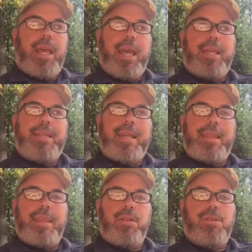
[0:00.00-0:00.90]
and
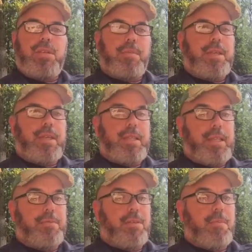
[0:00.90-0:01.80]
yet there's something
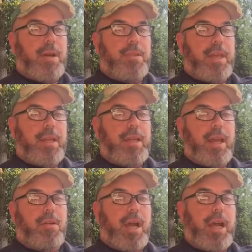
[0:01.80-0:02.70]
different about that account,